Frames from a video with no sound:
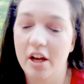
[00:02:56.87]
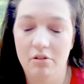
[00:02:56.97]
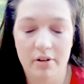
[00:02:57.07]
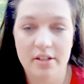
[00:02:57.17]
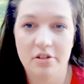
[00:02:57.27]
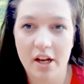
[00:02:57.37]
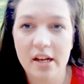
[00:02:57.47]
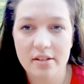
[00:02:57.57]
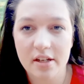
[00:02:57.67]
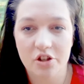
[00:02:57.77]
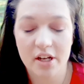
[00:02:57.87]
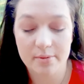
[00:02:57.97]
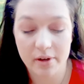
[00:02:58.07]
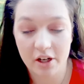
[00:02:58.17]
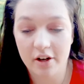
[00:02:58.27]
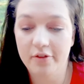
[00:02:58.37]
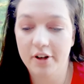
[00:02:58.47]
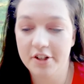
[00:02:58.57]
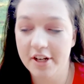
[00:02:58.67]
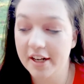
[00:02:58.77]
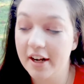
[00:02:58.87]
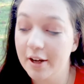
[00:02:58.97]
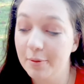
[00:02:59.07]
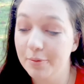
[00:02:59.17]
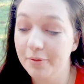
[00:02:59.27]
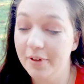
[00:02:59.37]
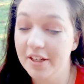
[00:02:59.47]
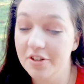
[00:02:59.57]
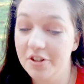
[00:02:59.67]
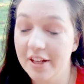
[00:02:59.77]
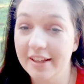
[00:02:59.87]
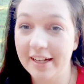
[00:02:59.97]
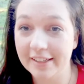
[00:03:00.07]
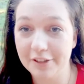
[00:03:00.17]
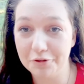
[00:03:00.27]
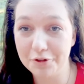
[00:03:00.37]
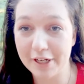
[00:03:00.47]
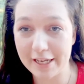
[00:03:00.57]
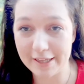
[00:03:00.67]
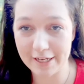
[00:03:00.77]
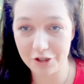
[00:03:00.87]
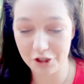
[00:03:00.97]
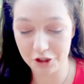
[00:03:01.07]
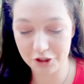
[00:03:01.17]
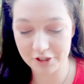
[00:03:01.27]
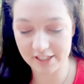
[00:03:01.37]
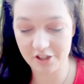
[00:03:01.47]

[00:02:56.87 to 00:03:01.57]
I always do ECGs when I go for a checkup, which are like little sticky things you stick